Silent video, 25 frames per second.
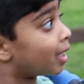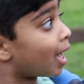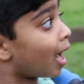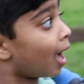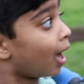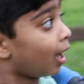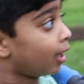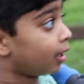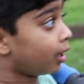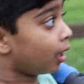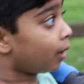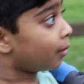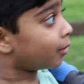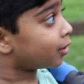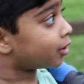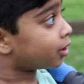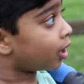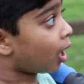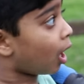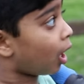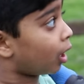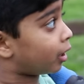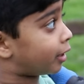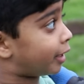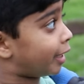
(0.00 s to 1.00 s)
Yeah, I know
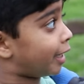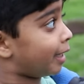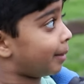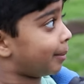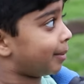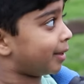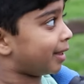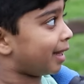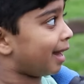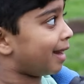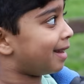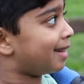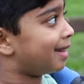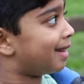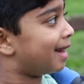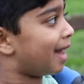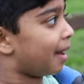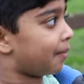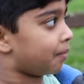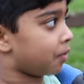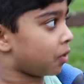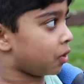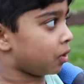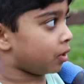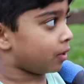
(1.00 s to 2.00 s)
sardine, but I'd
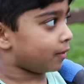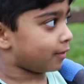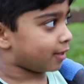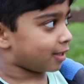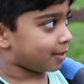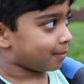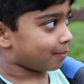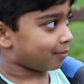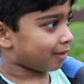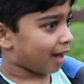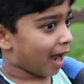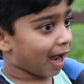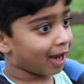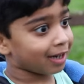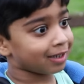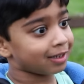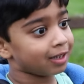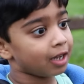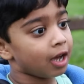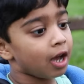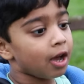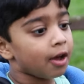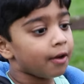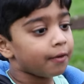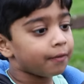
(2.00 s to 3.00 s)
never heard of a sprat.
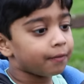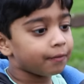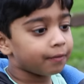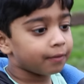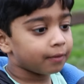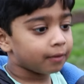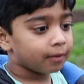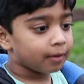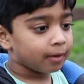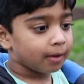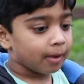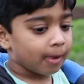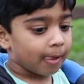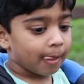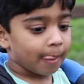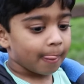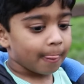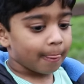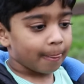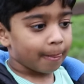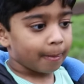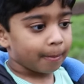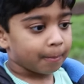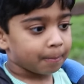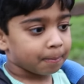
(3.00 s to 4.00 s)
It's like a little, little
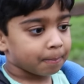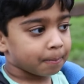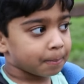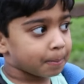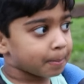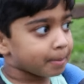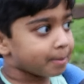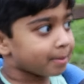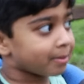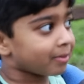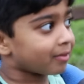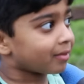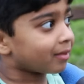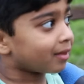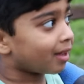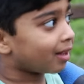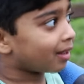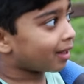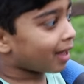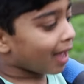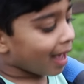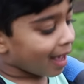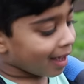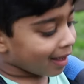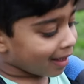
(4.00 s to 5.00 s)

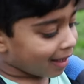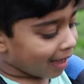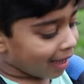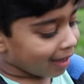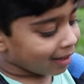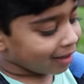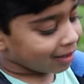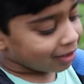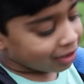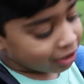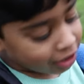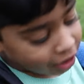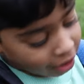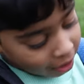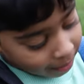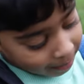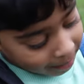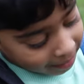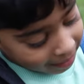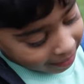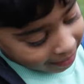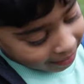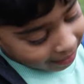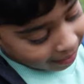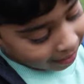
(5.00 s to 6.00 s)
Okay, can you show
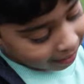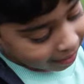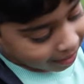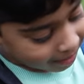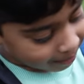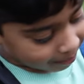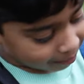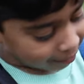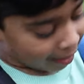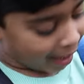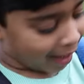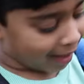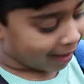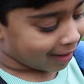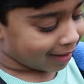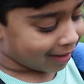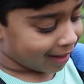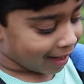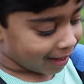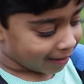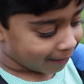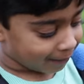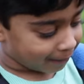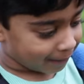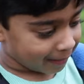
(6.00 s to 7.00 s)
me a sprat and
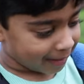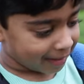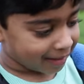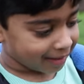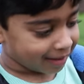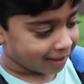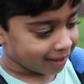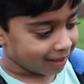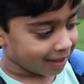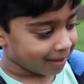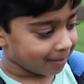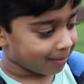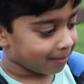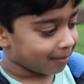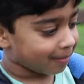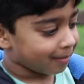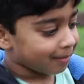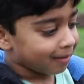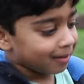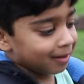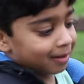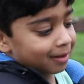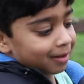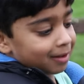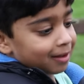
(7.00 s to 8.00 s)
then feed him? I
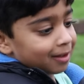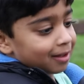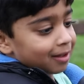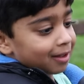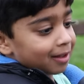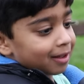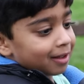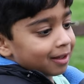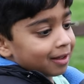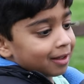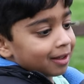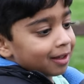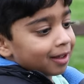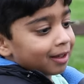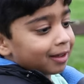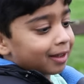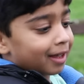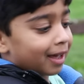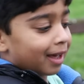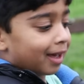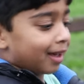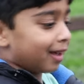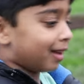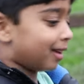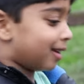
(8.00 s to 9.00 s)
can do.
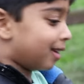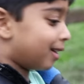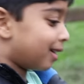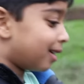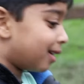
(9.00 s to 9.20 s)
Okay.